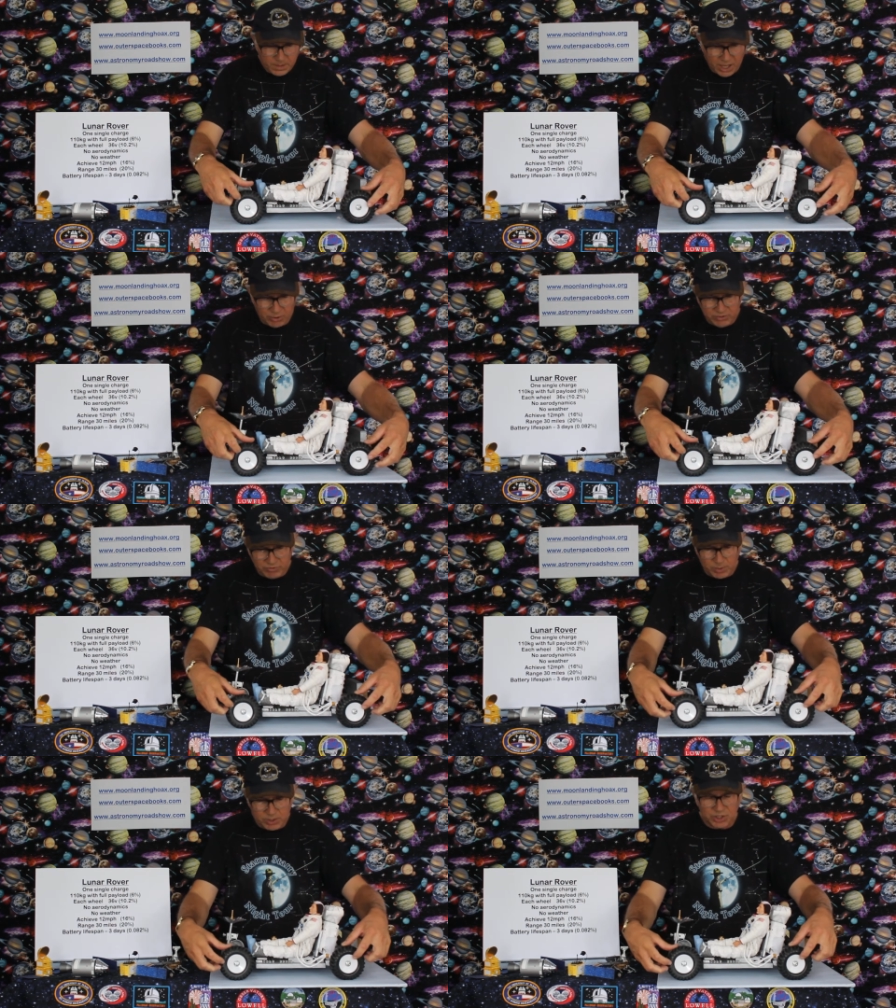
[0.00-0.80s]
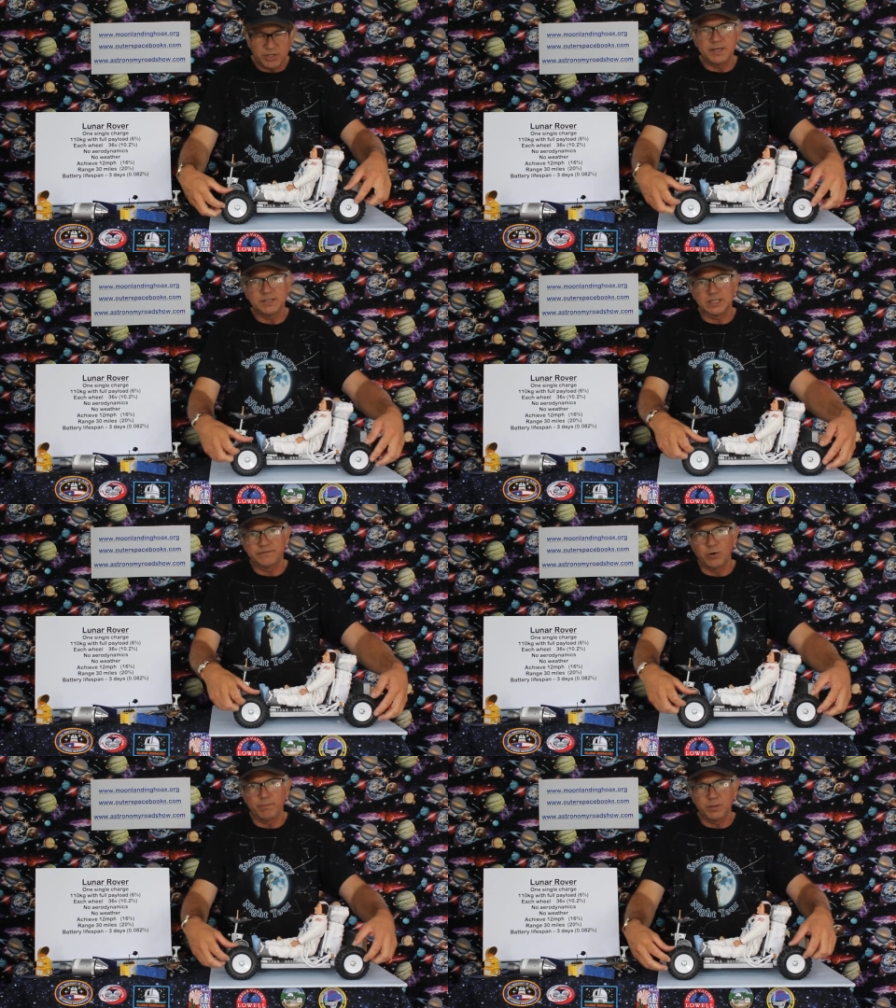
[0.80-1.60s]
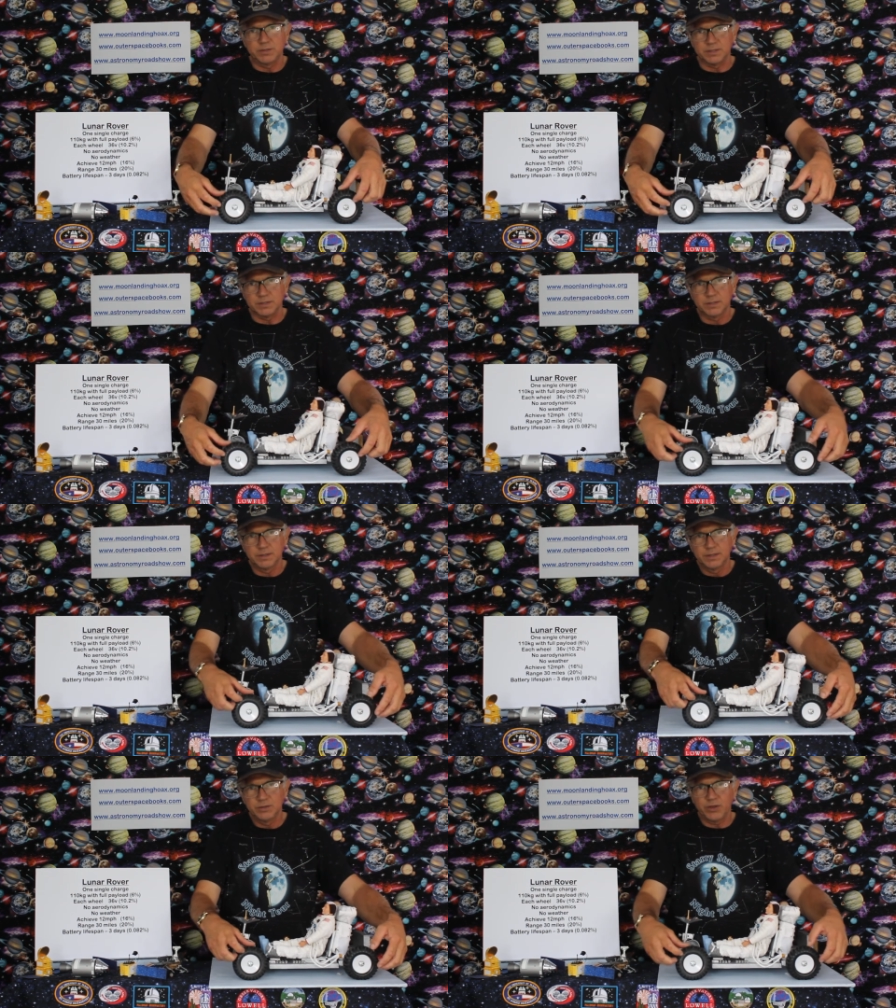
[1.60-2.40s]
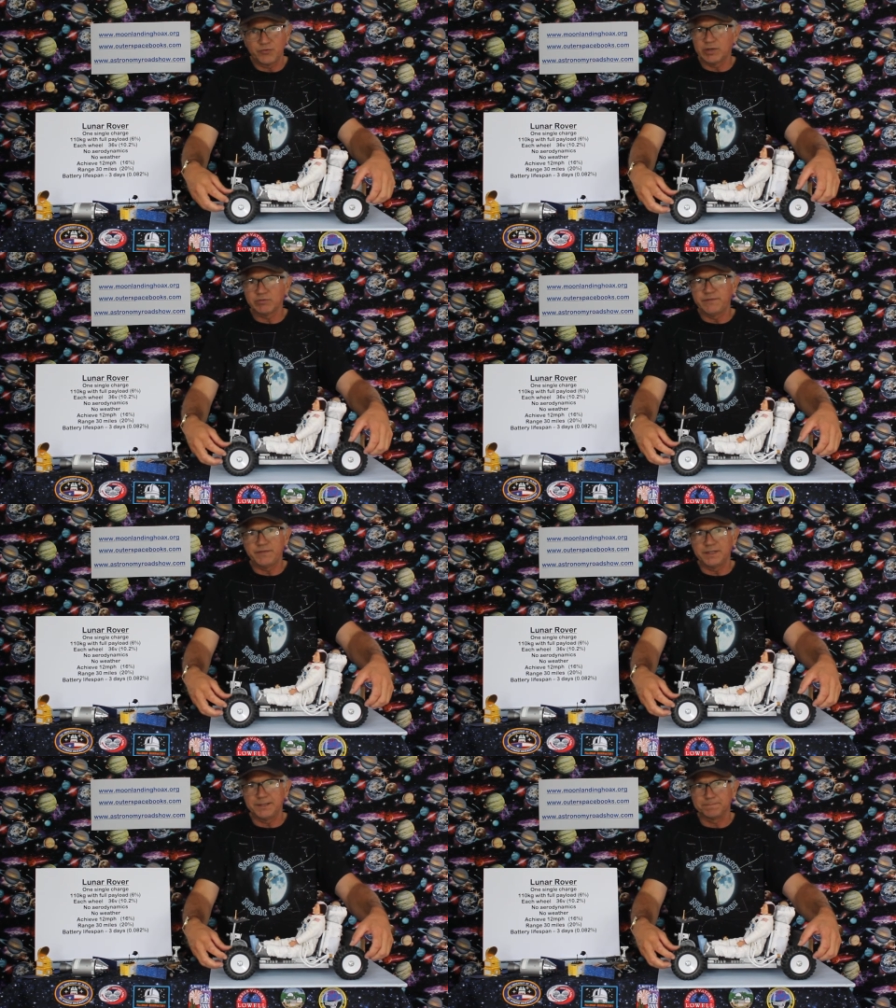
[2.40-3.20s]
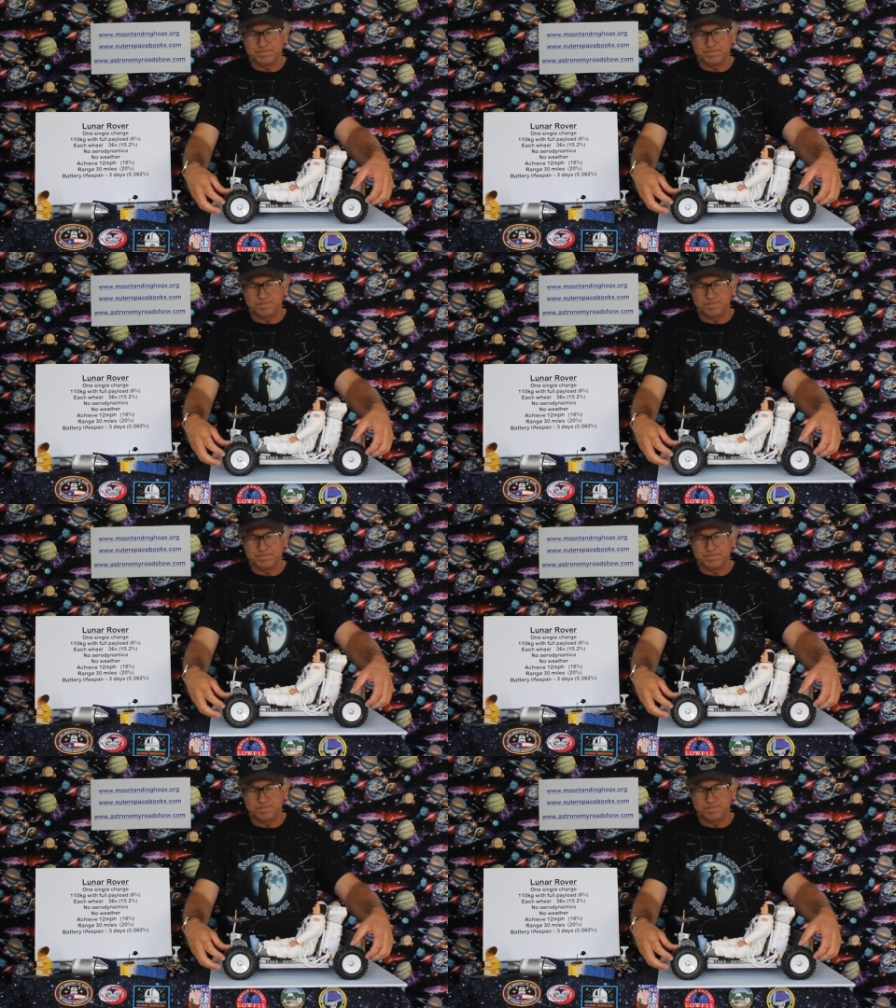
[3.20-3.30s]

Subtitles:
only requires 36 volt motors, not 350.